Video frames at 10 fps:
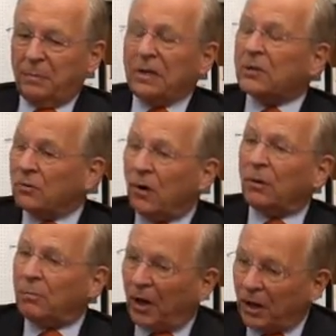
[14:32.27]
be a
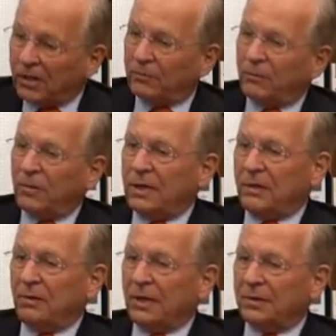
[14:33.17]
stronger partner for the
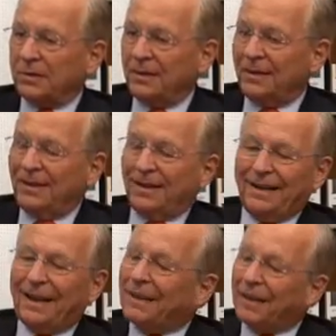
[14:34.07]
U.S.
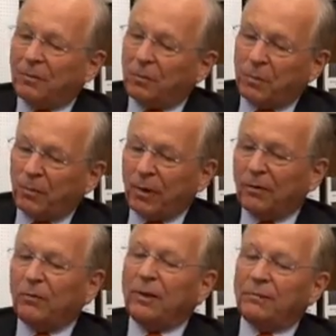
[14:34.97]
And I think it would be
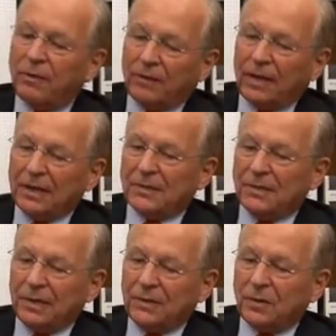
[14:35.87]
wonderful if the United
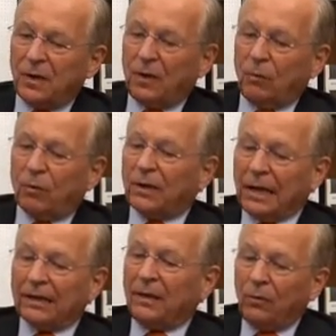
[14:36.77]
States were
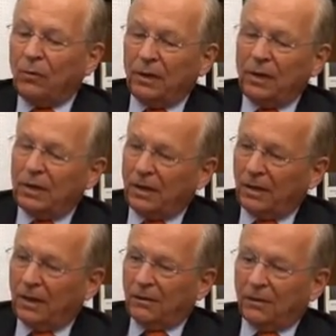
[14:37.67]
not only
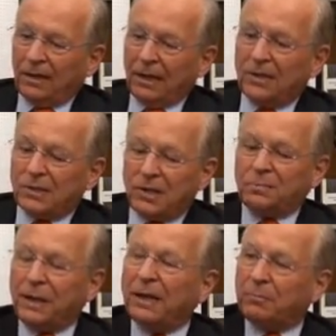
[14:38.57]
to tell us
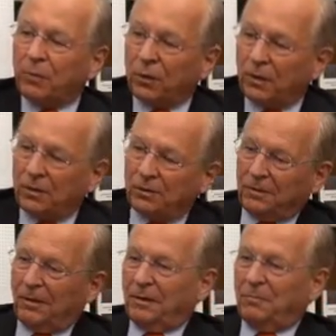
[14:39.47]
spend more,
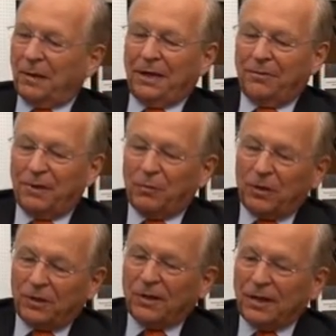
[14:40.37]
but if they
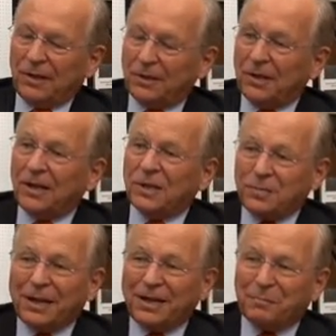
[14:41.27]
were to tell us
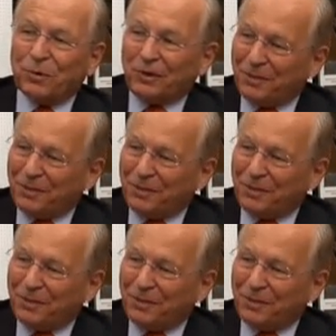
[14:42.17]
spend it more